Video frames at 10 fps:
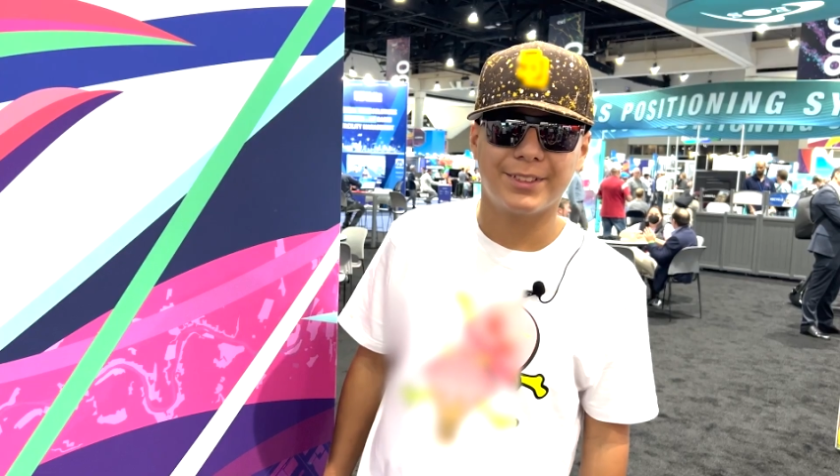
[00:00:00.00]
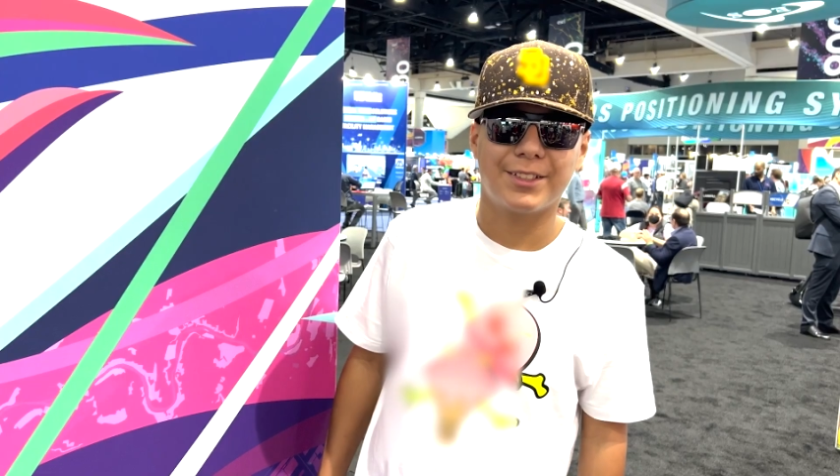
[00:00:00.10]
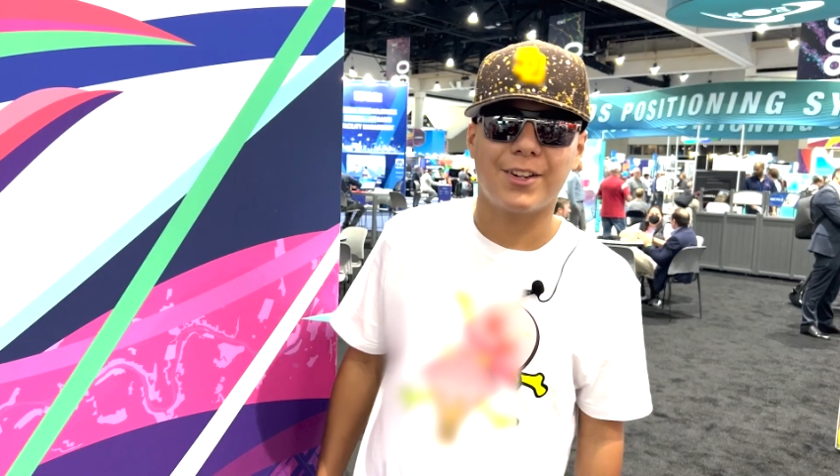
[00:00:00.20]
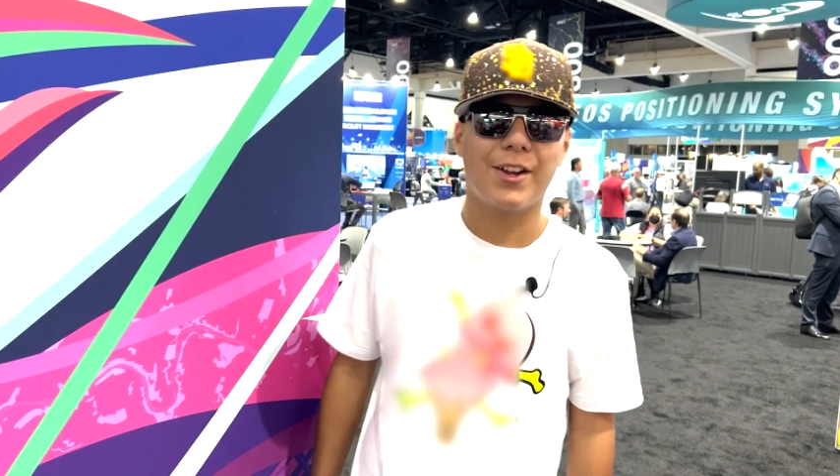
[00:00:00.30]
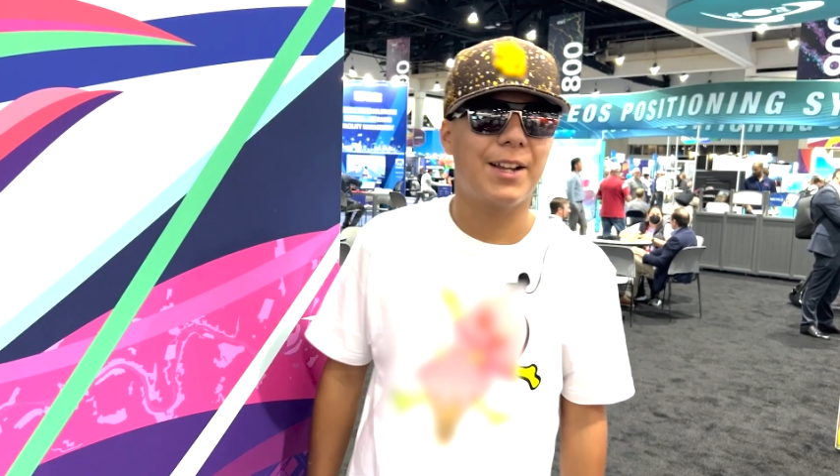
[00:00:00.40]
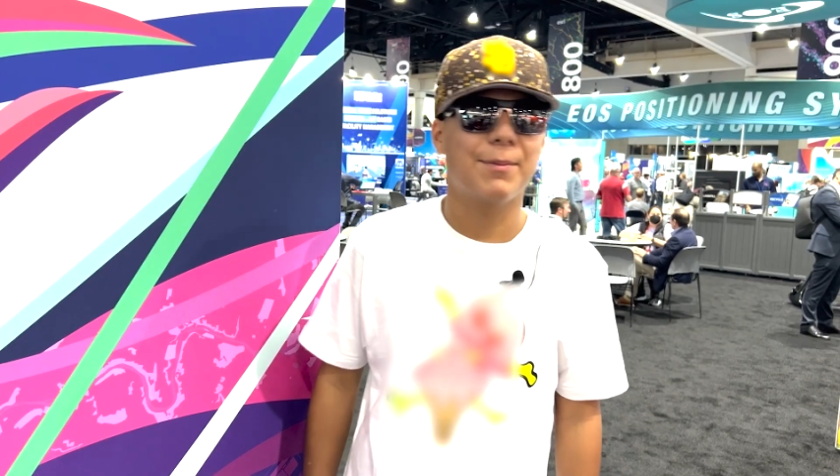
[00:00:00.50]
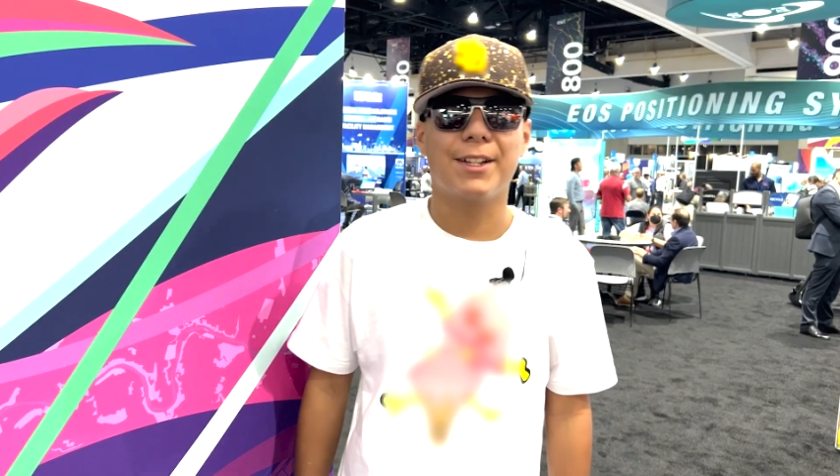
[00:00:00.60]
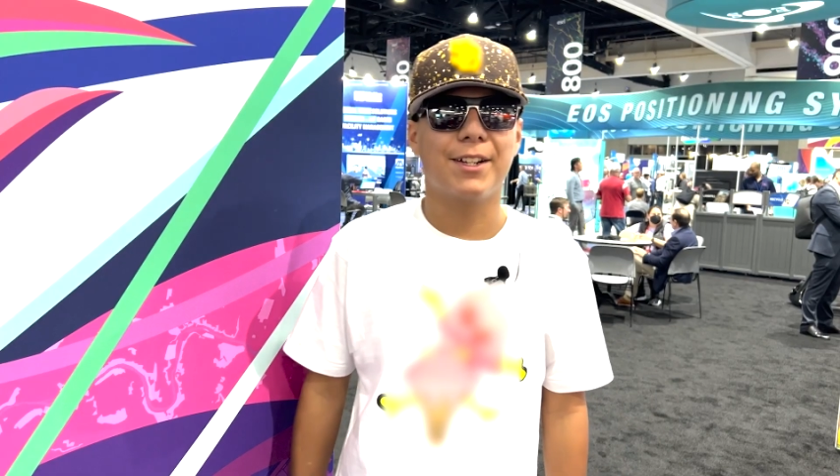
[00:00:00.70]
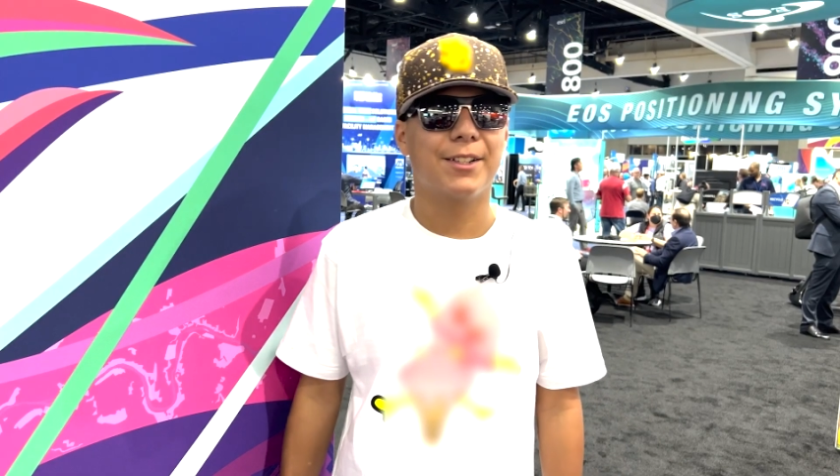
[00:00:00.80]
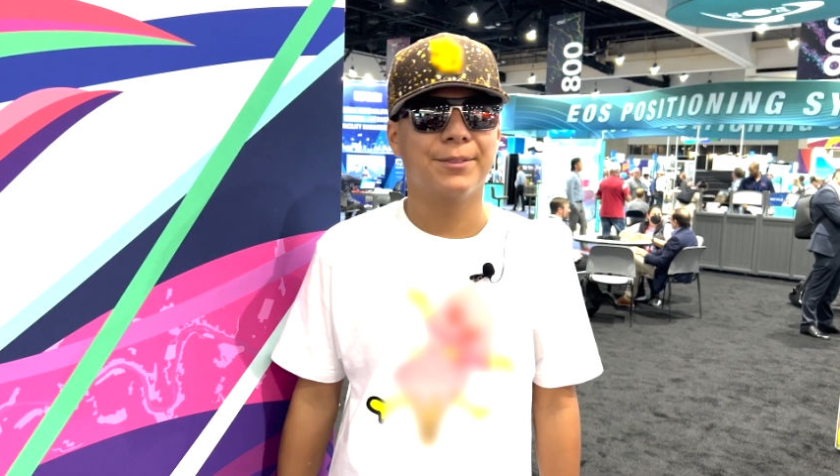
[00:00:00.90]
Sorry,
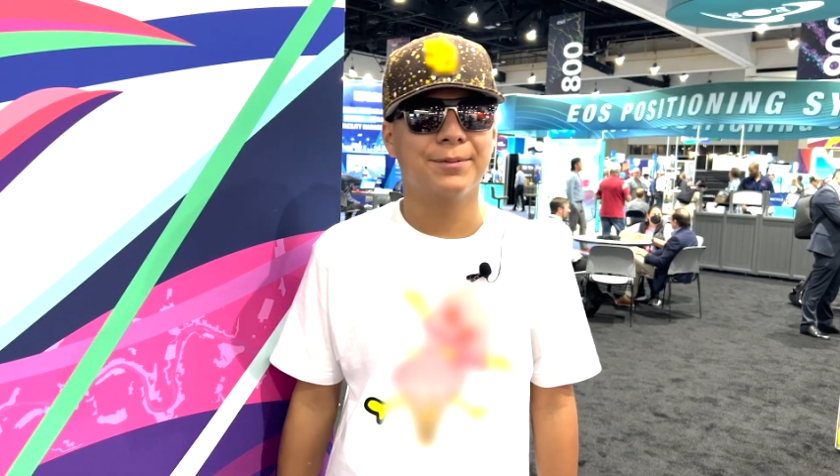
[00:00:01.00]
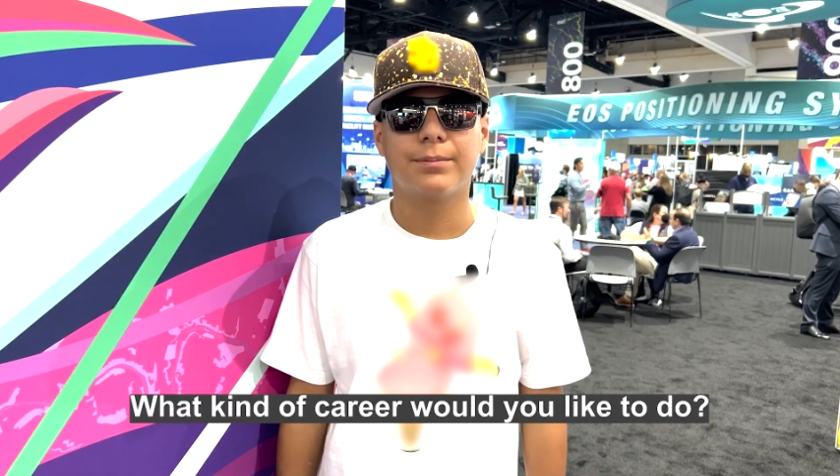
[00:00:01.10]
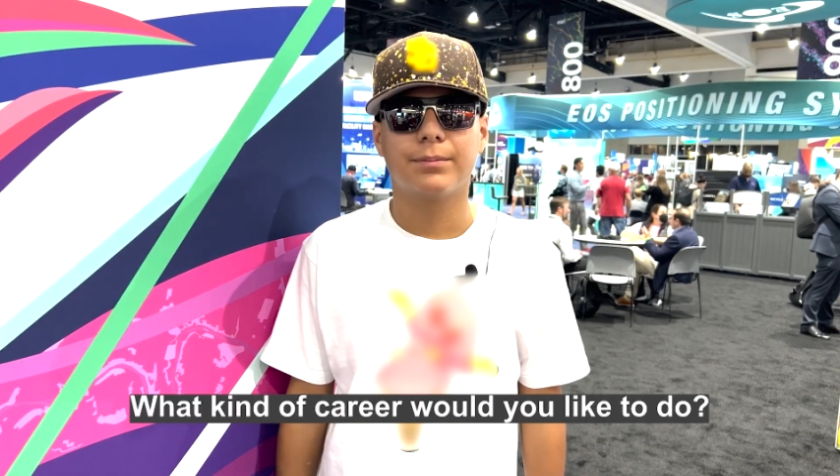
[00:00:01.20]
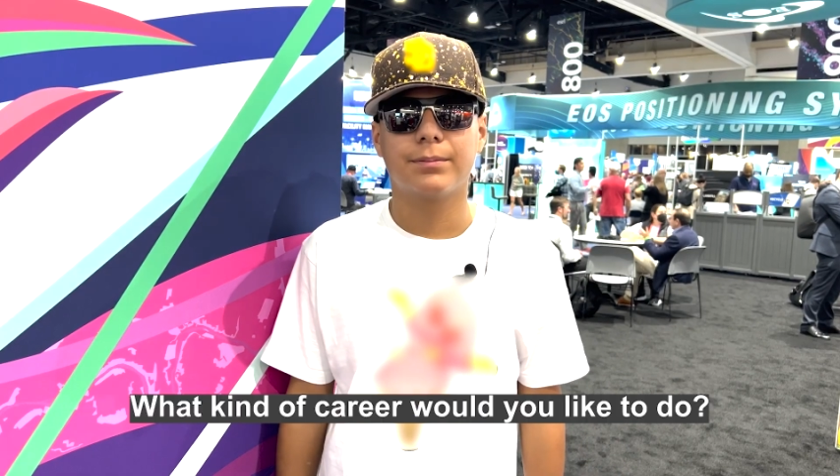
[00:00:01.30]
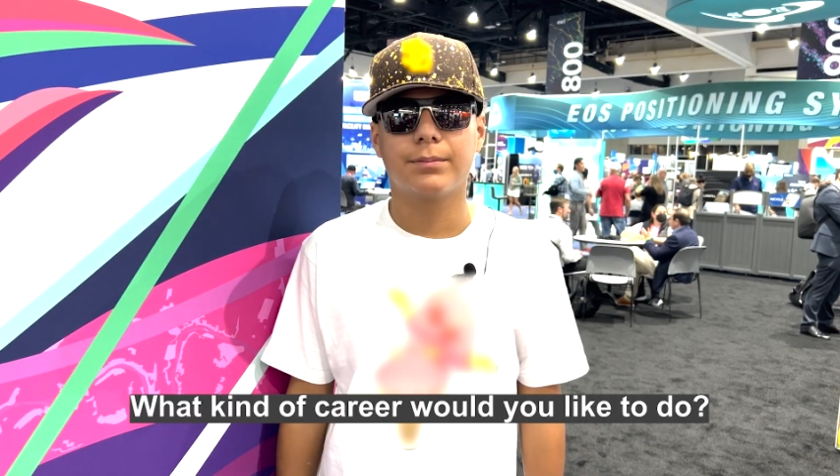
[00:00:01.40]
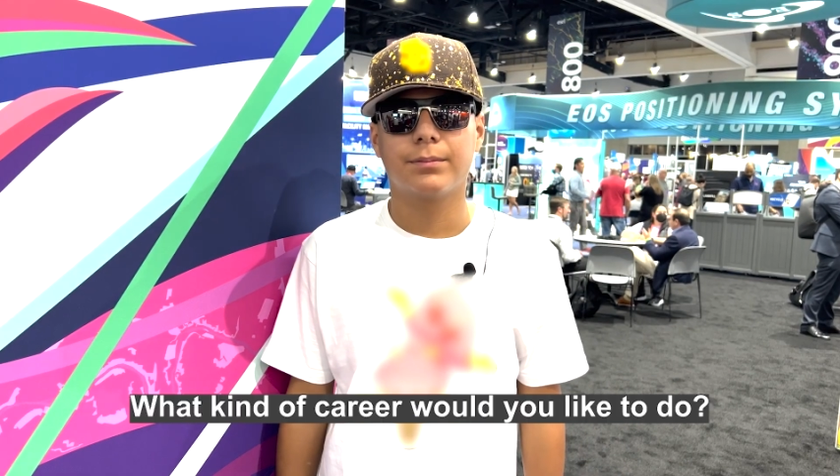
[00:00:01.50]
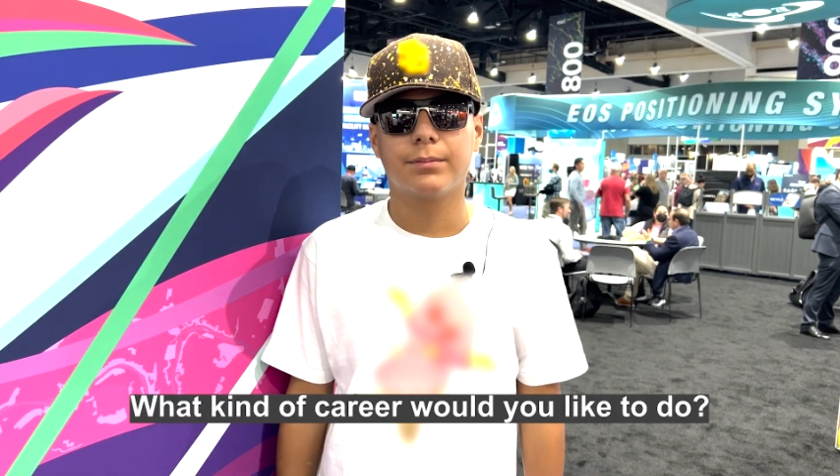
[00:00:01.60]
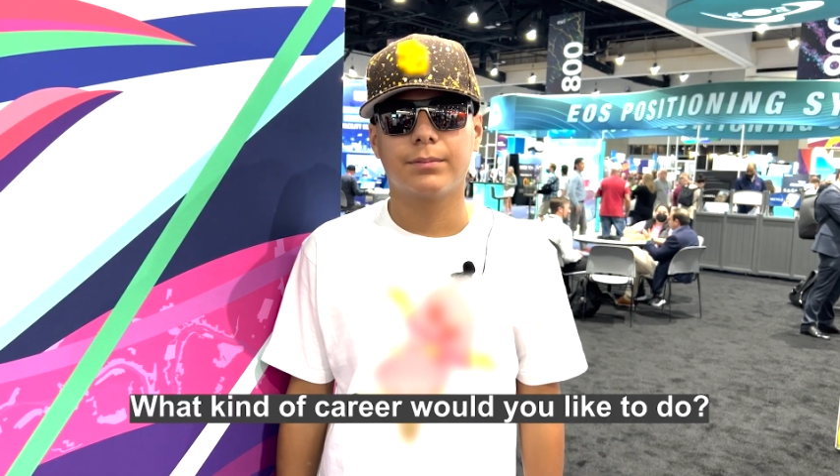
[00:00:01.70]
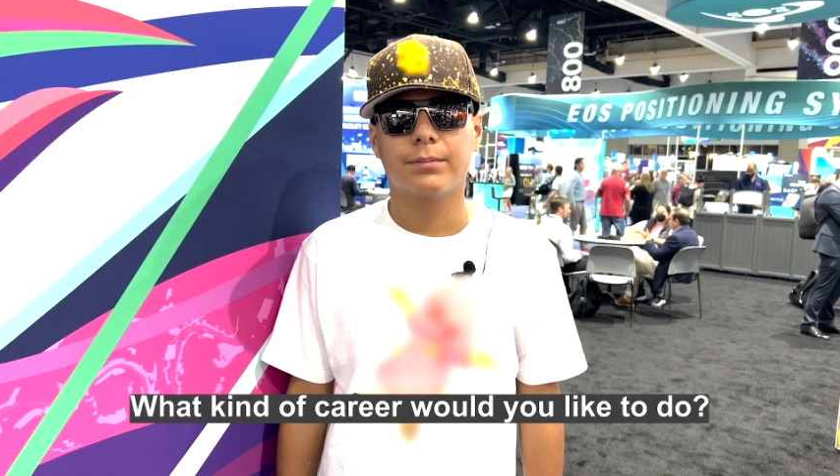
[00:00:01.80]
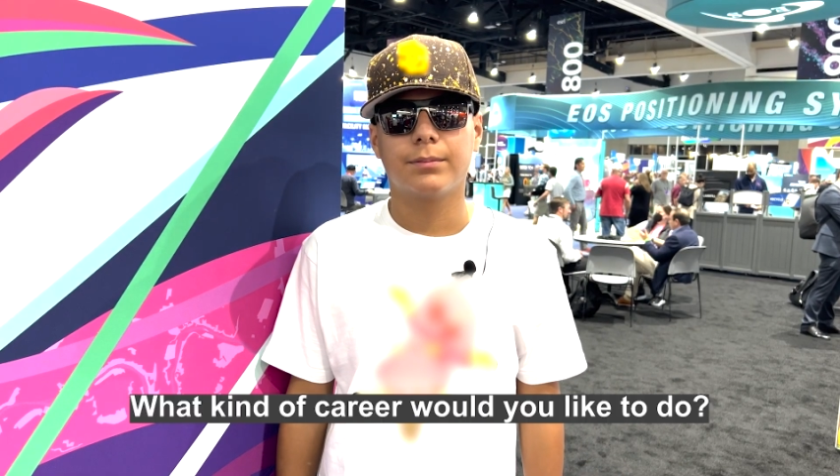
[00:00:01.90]
but no. What kind of
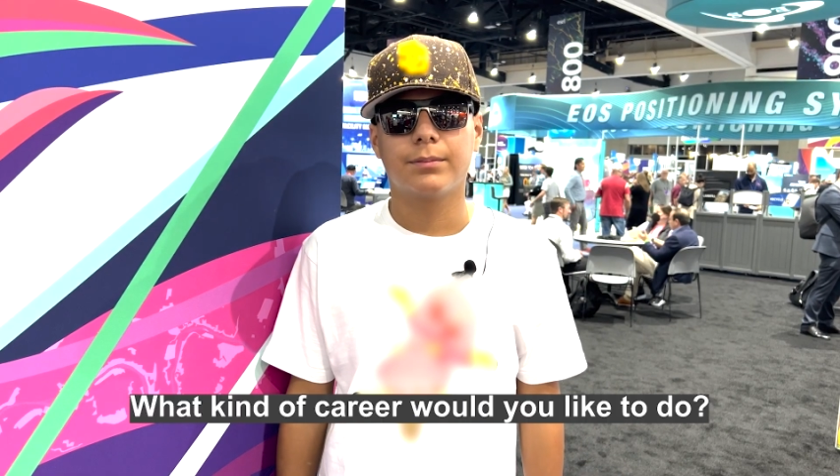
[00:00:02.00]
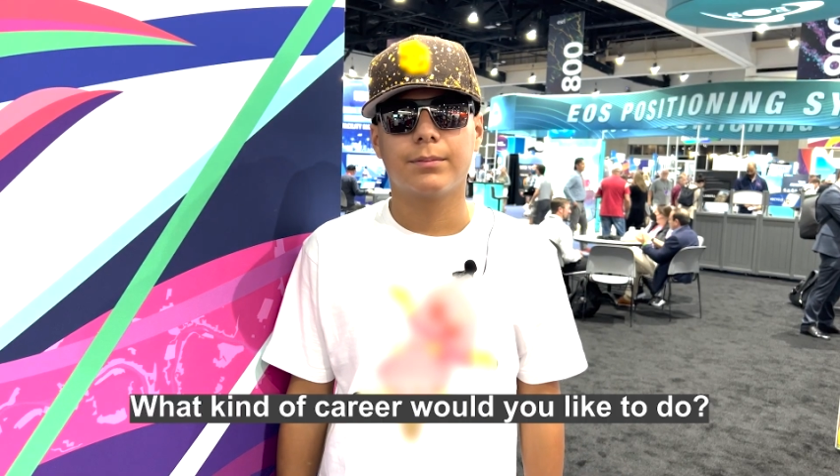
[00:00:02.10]
career would you